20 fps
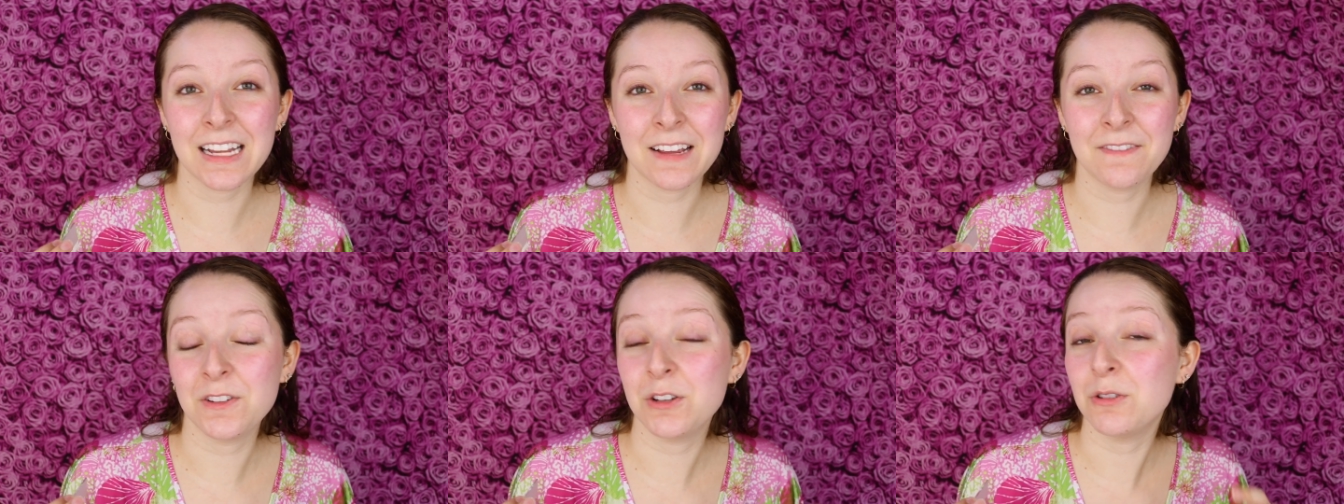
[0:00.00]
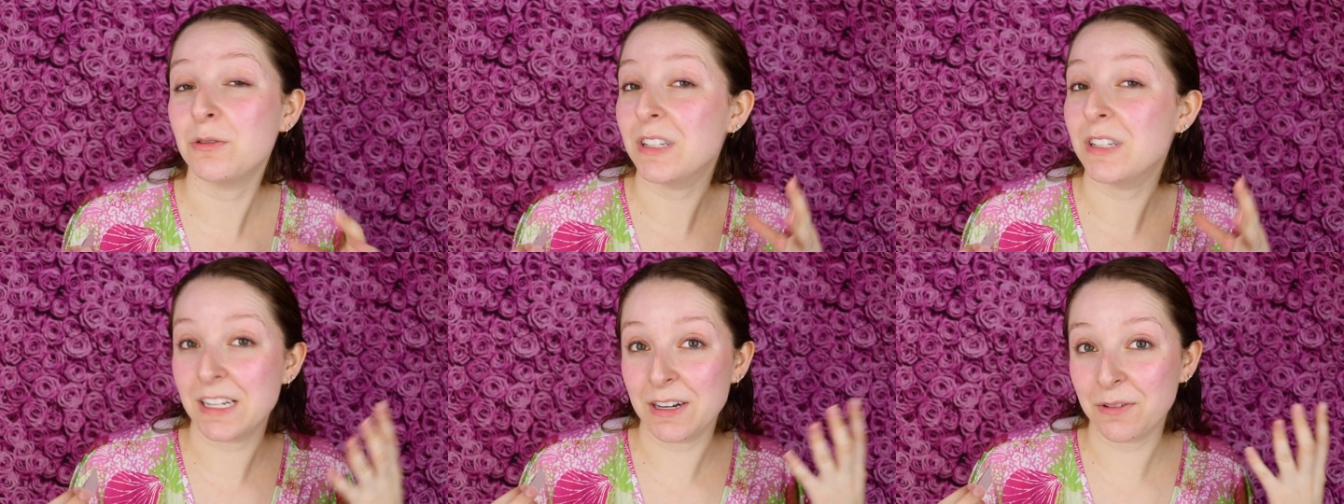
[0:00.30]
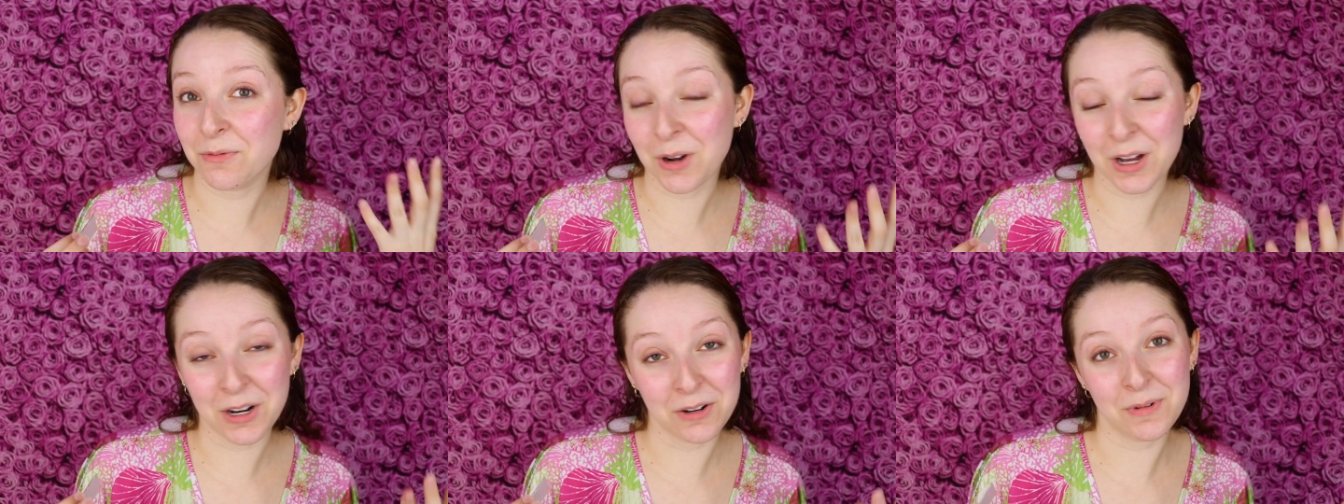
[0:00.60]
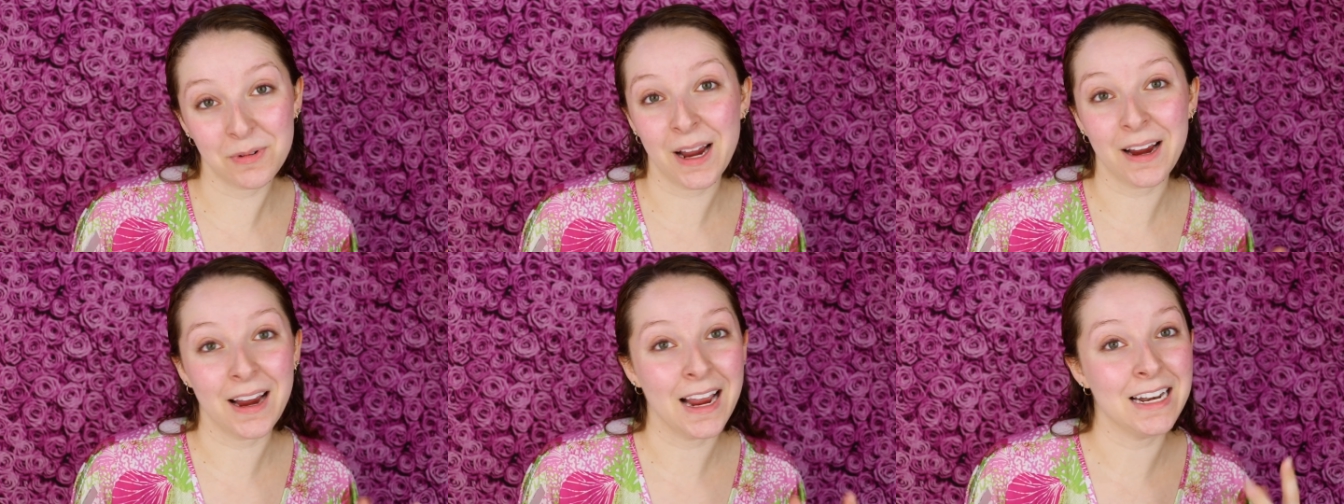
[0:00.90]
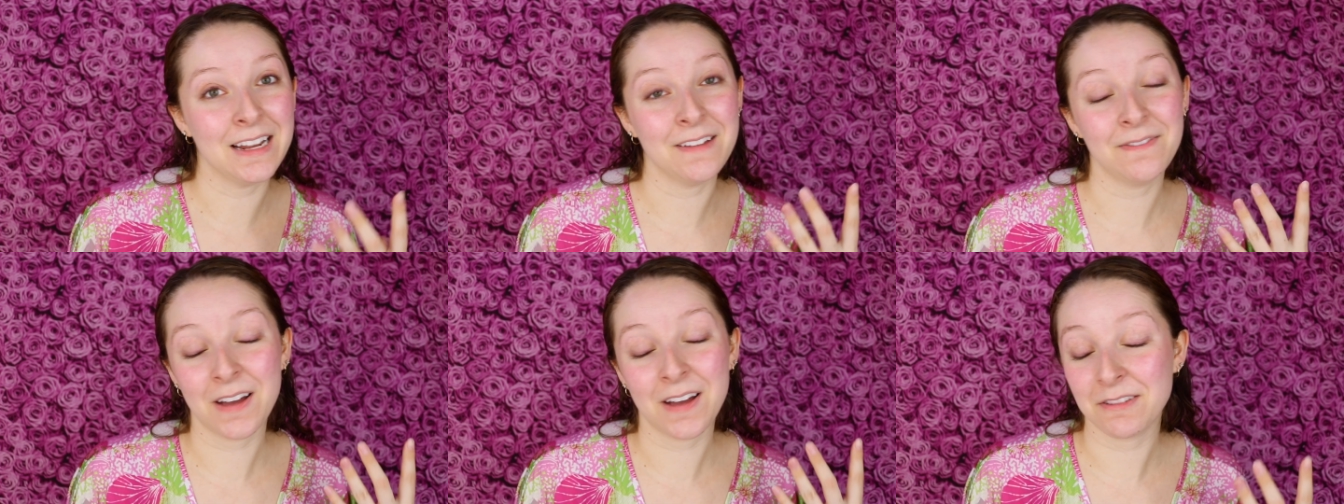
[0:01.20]
if you didn't want to wear
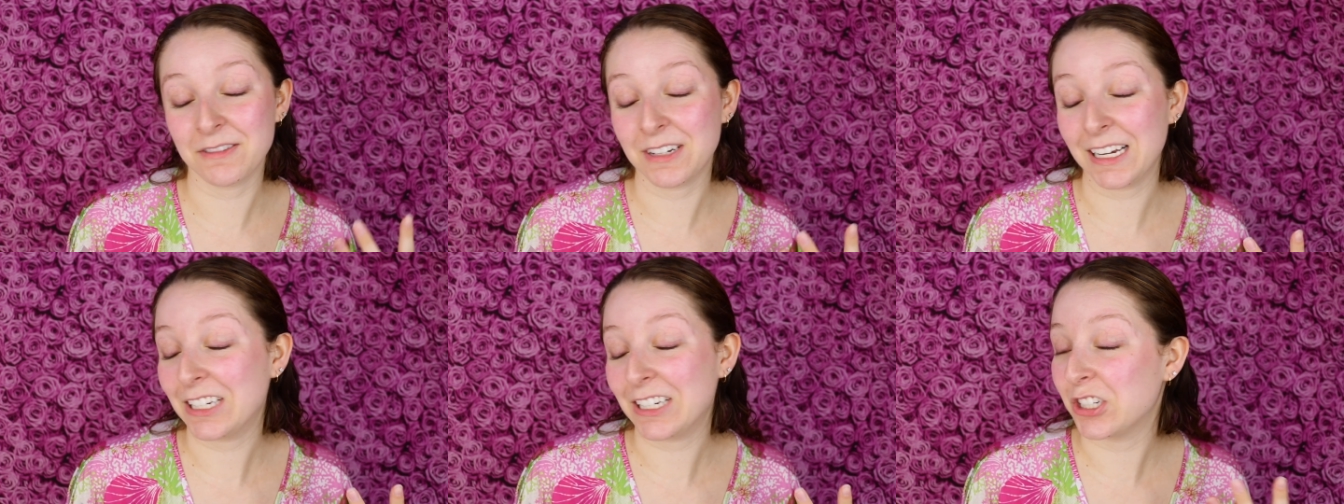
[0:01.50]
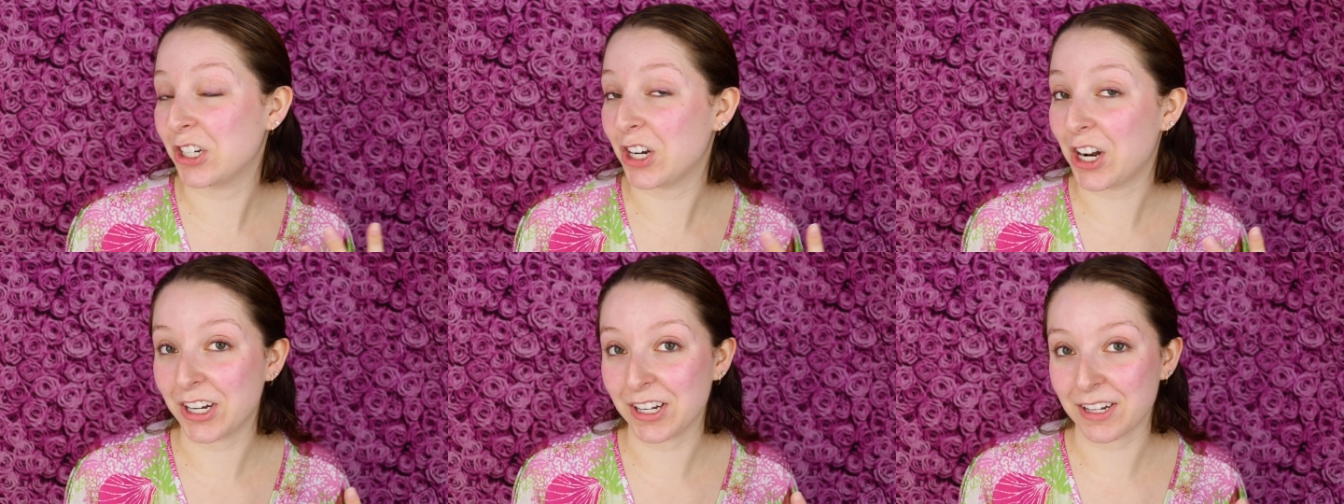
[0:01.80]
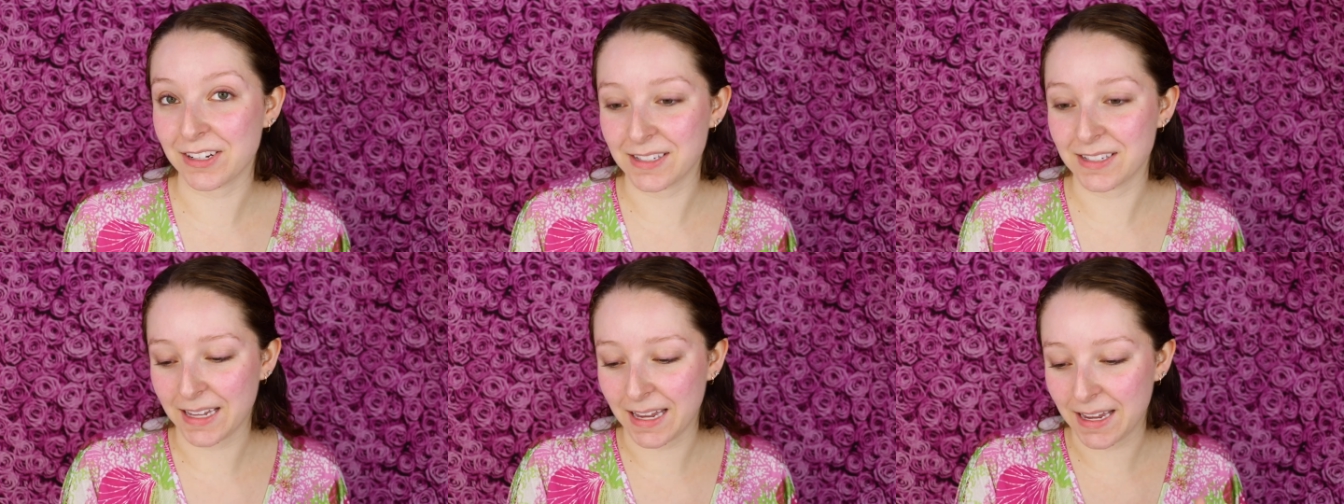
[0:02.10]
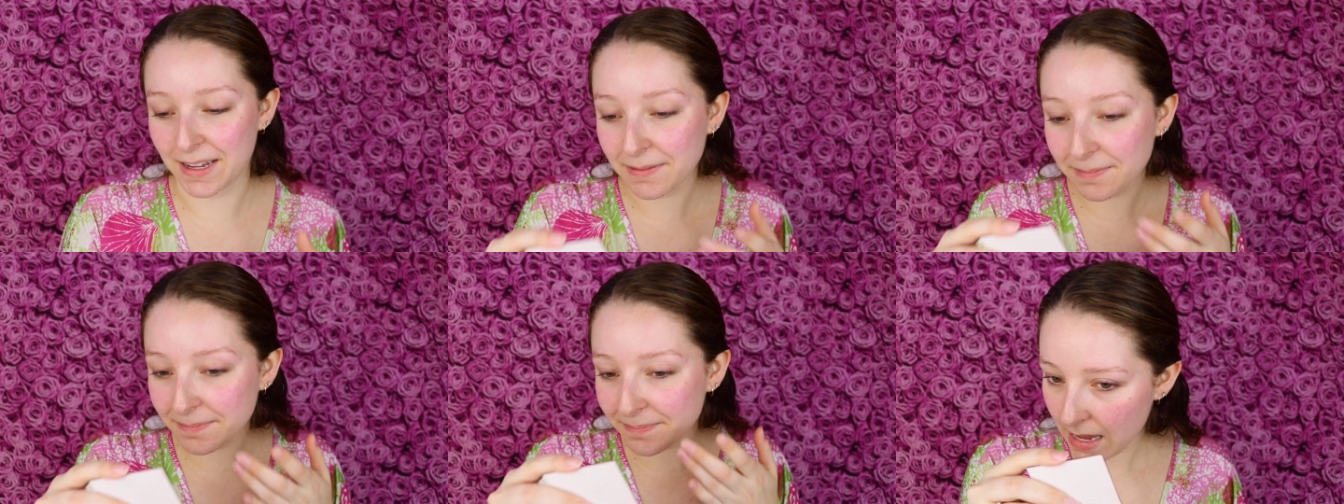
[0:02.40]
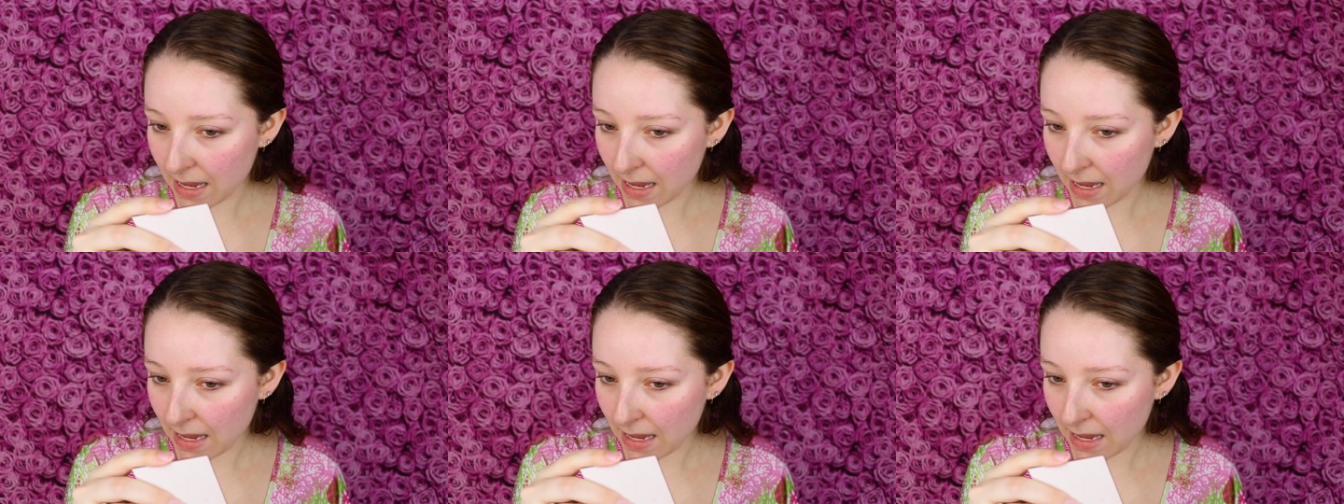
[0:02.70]
any foundation on your skin.